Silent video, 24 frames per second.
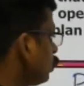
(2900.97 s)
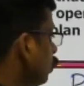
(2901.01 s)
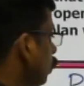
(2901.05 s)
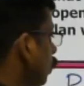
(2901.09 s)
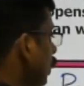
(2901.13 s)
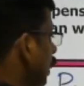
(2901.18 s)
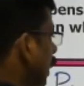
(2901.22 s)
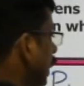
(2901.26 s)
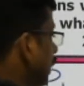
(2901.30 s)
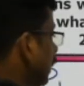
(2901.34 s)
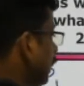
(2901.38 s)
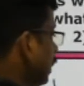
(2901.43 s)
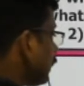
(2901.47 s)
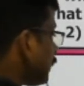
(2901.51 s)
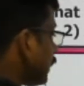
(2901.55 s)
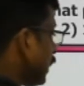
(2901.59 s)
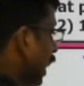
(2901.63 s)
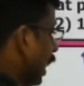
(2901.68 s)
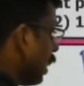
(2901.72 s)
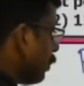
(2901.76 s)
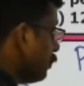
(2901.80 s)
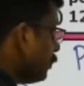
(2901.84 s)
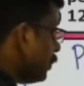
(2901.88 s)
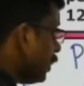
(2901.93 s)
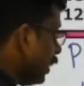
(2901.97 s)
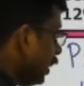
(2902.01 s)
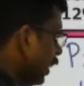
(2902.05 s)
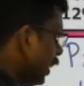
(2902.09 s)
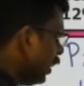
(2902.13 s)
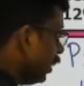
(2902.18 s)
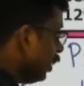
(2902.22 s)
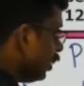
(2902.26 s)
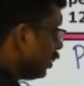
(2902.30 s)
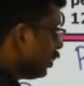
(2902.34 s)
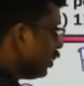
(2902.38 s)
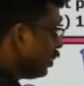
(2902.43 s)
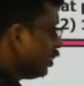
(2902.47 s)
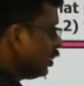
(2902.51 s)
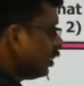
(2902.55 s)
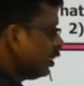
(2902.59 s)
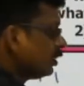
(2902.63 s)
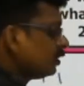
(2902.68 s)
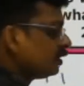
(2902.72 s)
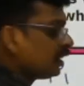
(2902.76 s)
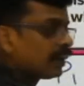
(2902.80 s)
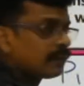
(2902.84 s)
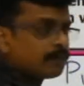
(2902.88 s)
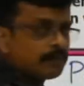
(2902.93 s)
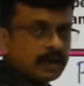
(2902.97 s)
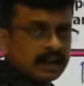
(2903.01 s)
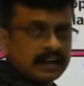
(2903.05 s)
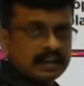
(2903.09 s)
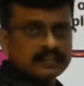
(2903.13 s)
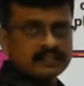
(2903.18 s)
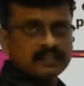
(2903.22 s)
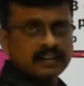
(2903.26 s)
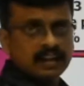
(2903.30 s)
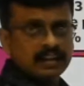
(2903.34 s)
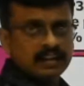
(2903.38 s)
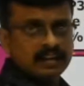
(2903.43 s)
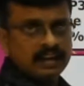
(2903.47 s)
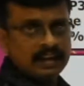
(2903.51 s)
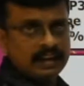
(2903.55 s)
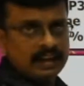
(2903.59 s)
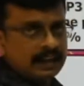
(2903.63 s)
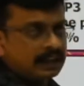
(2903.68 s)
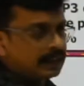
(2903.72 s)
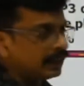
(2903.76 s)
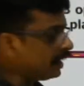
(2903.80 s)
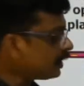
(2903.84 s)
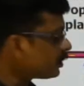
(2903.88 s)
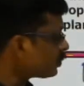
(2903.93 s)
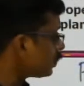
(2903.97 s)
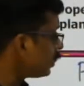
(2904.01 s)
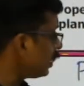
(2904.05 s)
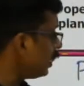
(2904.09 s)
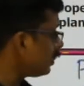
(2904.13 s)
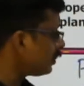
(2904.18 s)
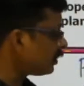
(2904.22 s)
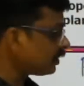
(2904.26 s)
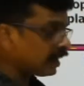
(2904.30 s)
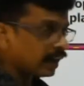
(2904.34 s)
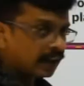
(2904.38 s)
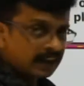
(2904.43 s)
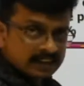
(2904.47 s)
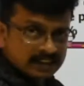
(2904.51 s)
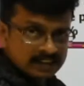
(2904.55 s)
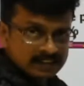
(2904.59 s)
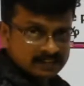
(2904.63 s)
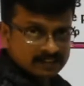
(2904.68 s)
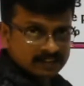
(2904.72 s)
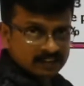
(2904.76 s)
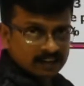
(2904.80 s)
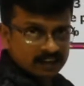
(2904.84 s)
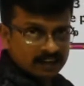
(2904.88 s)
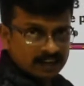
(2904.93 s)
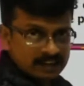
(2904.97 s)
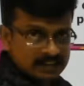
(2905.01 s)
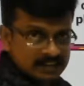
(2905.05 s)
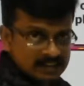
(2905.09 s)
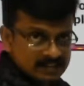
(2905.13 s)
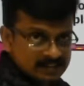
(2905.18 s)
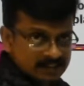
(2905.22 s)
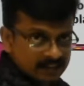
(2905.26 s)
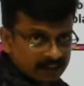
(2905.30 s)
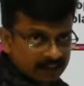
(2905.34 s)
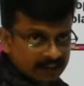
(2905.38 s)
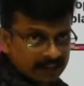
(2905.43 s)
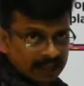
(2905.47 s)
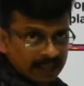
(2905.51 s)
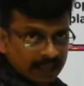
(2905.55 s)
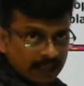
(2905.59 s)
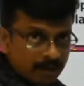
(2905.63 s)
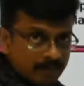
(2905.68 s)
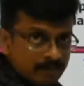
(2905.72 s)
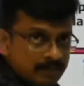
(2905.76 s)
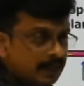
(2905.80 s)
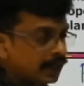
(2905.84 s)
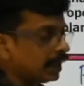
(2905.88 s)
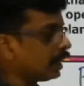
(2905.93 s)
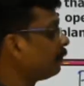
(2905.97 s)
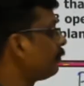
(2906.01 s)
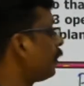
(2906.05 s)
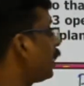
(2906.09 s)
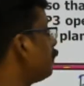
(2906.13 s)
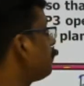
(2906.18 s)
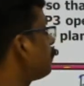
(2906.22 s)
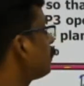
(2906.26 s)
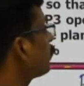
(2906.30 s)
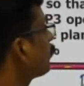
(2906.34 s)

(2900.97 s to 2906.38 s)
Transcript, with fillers: So, it is emptying. That minus sign indicates it is an emptying pipe,